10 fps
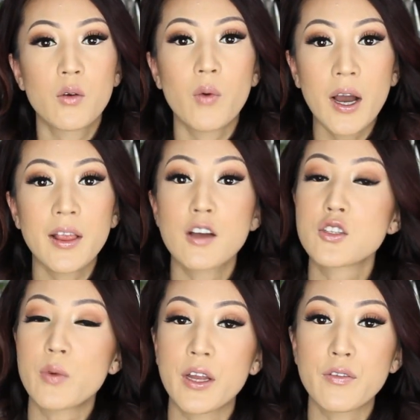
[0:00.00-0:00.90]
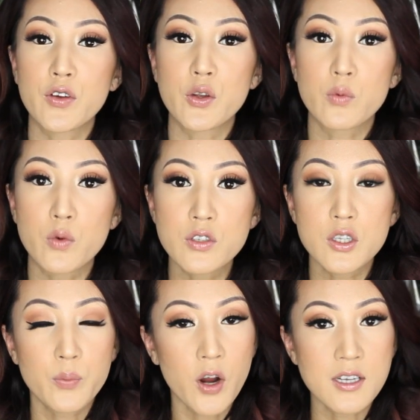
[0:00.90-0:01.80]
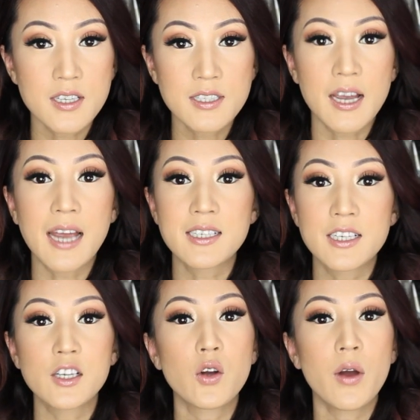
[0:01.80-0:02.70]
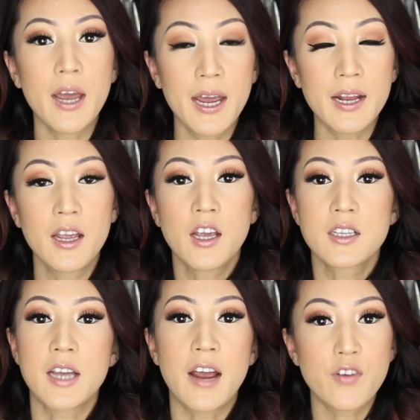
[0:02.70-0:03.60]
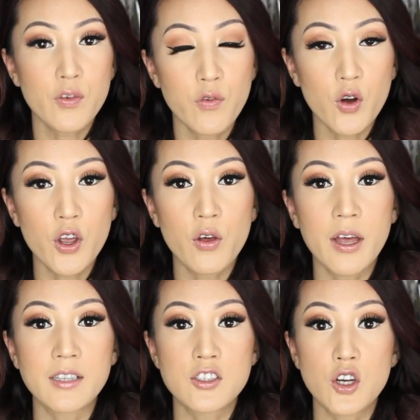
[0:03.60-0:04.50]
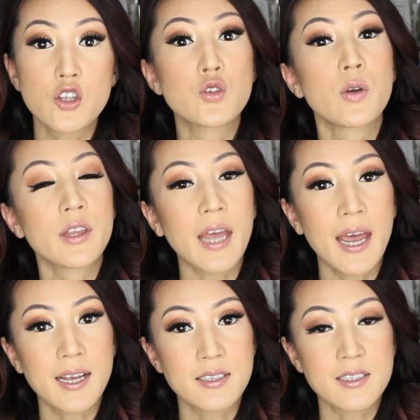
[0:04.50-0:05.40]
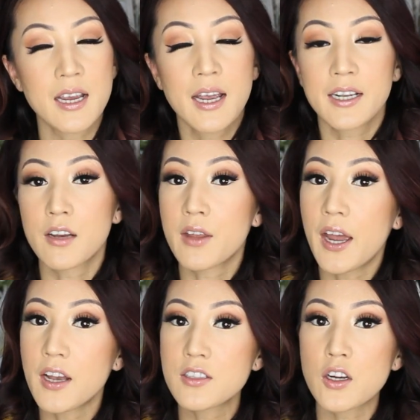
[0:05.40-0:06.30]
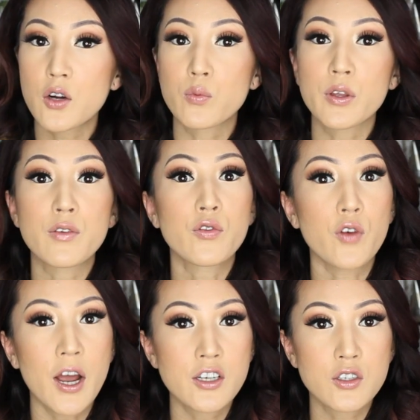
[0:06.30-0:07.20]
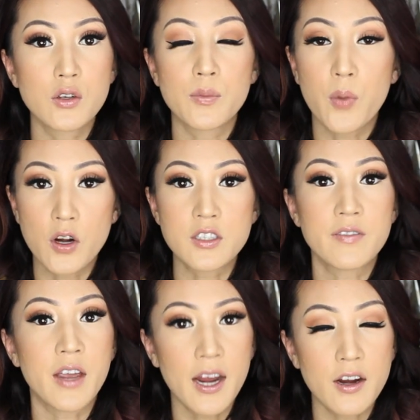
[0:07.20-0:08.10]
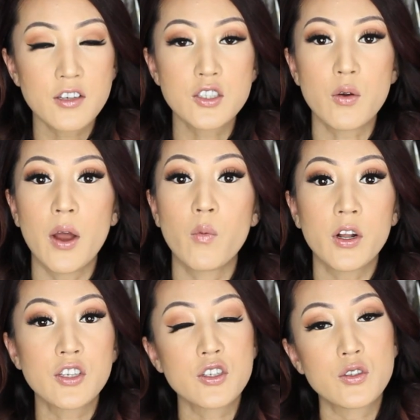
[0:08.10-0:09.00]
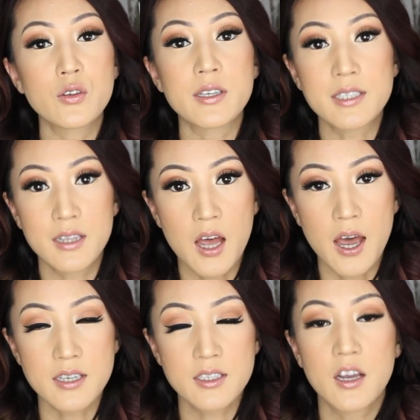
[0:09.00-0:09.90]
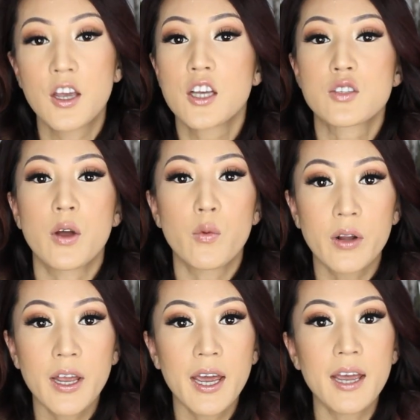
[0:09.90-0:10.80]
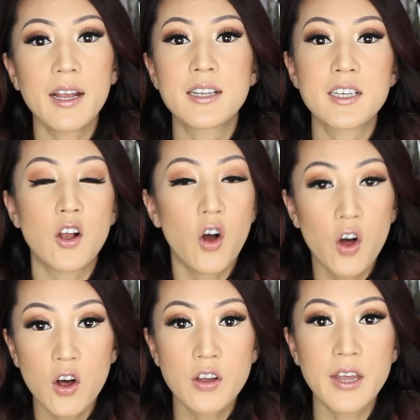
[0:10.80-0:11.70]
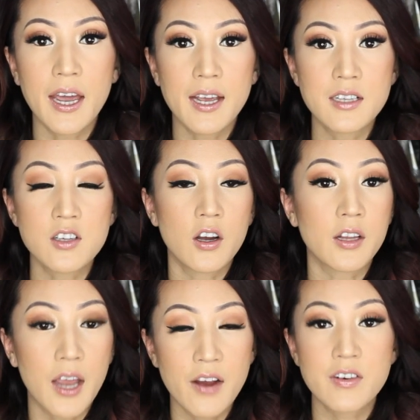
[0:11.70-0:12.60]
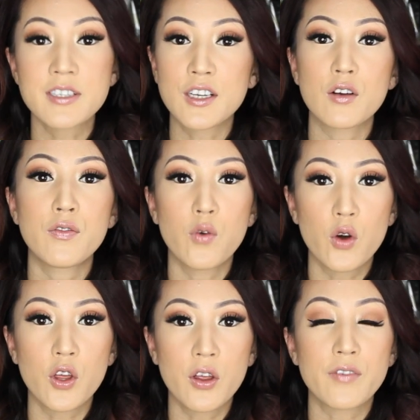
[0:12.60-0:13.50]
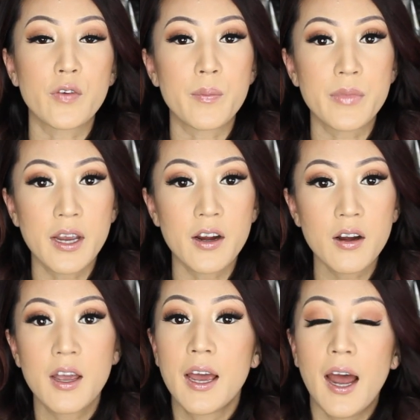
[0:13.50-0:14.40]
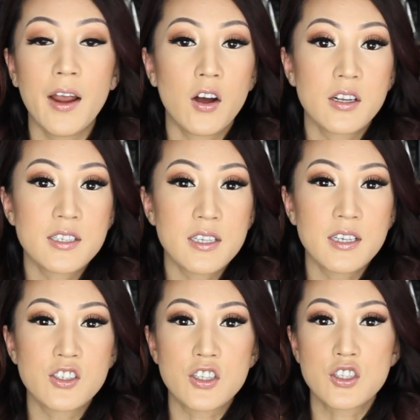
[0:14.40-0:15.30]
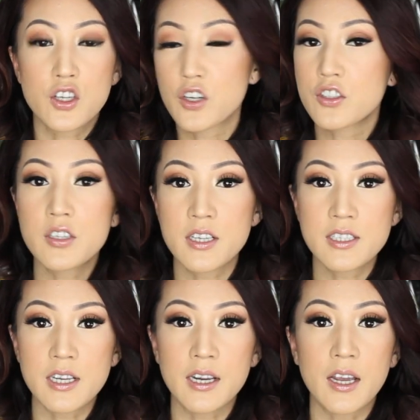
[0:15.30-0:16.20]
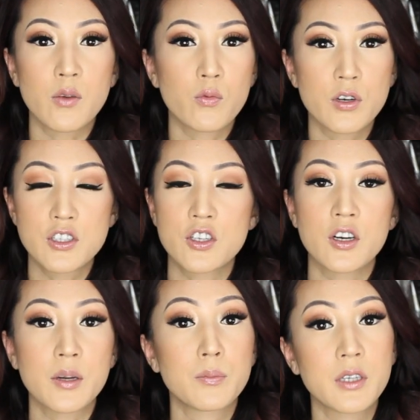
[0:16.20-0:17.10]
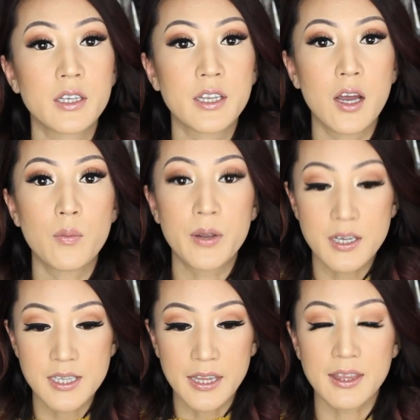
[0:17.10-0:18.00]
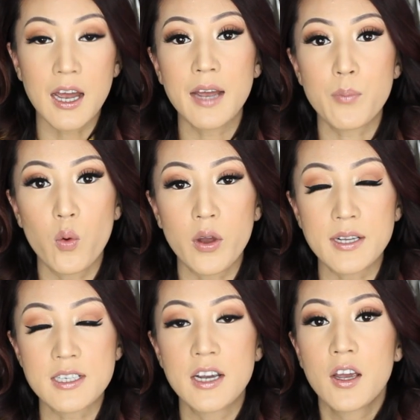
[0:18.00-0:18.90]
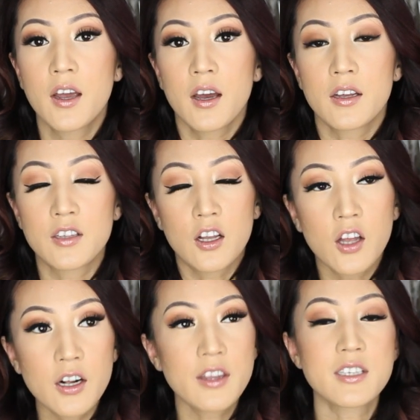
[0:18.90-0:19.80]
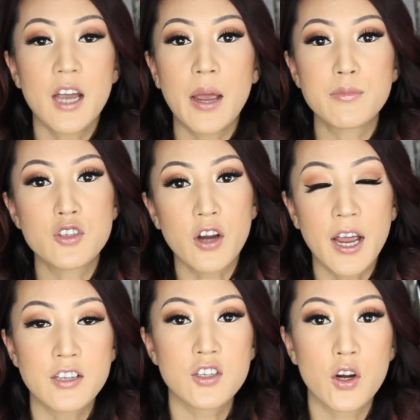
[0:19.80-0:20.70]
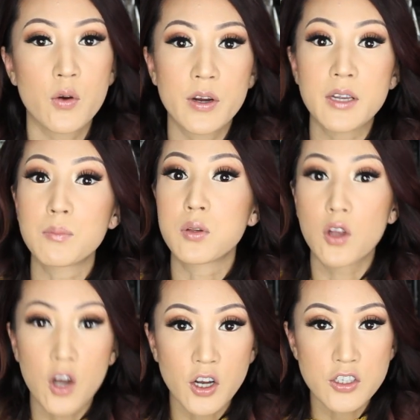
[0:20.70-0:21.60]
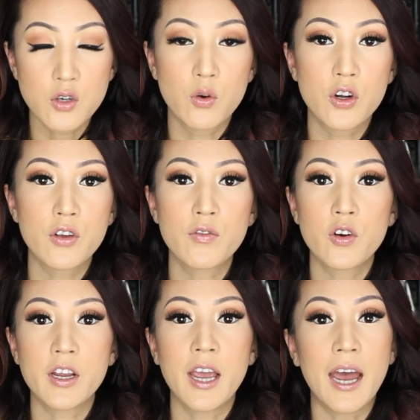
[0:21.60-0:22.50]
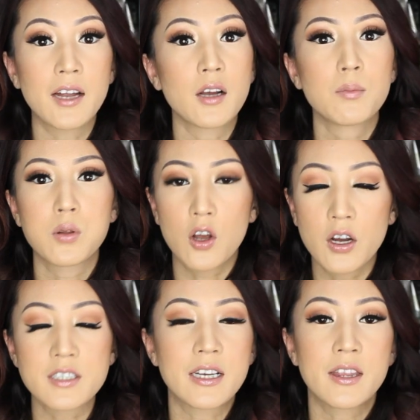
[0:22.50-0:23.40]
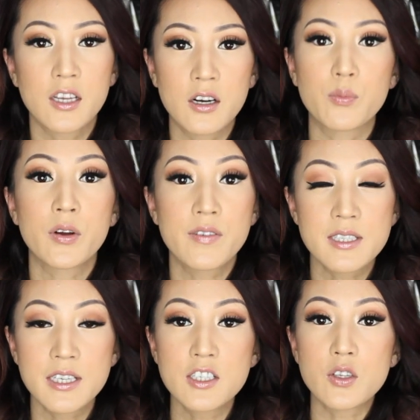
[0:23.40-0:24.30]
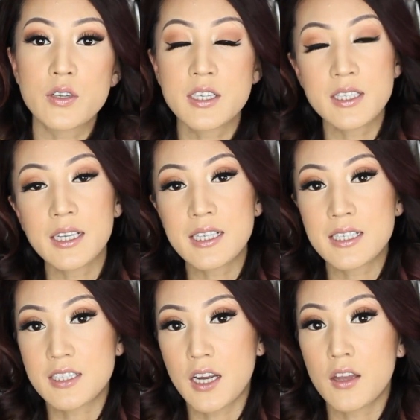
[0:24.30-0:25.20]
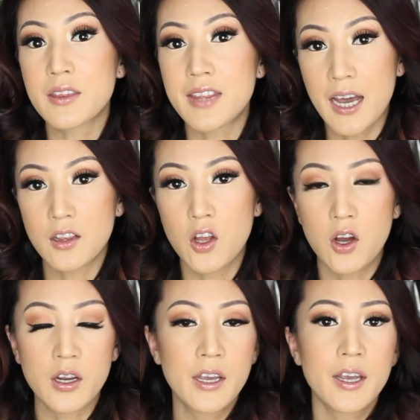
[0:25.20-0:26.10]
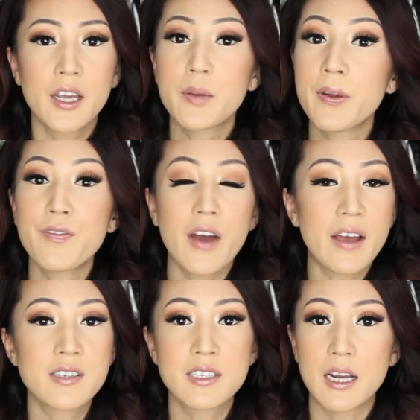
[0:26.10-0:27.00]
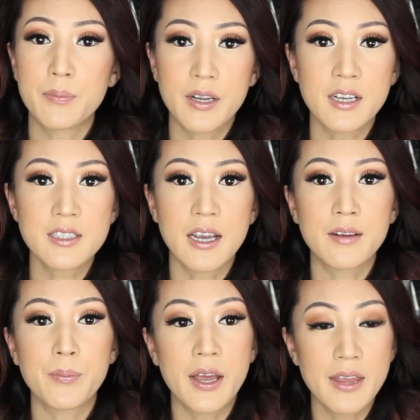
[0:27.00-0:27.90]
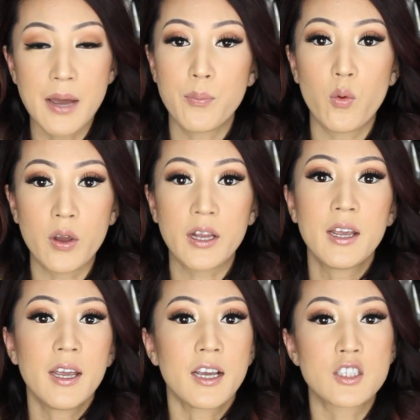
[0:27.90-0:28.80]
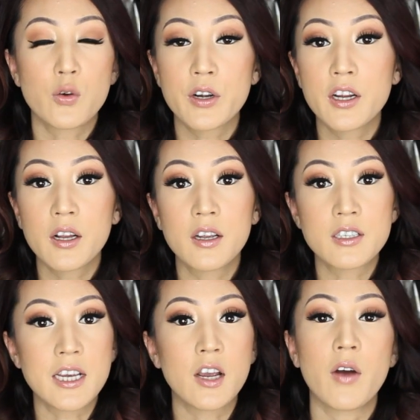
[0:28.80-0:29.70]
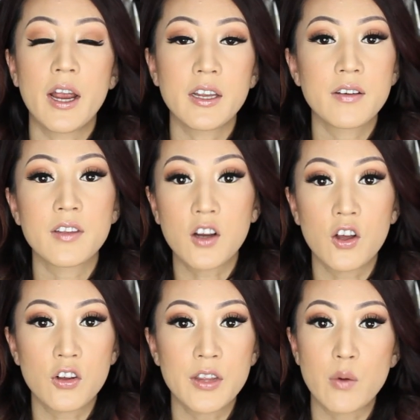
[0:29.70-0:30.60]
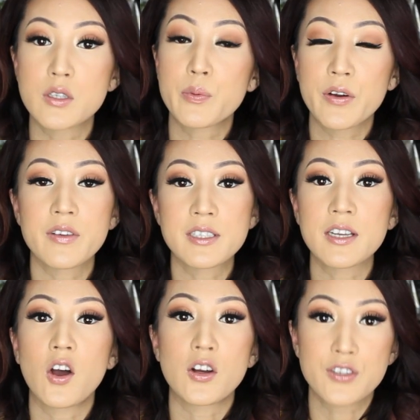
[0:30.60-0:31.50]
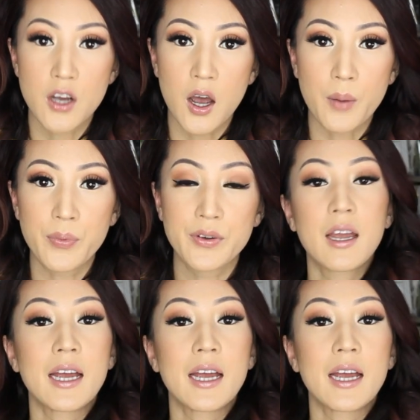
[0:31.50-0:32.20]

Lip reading: While I was waiting for the roots to process, I did go ahead to every foil and start doing the ends. Now the ends are really fragile parts of the hair, so I wanted to do this last. So I went ahead and did all the ends on every single foil, and from there, I honestly just took her to the sink and rinsed her completely out, because at that point, a lot of the times your ends are already blonde, or you've already had a blonde in there previously, so it doesn't need to stay on that long. It could be 5 to 10 minutes, and by that point it's already going to take out any of the color that was previously on top.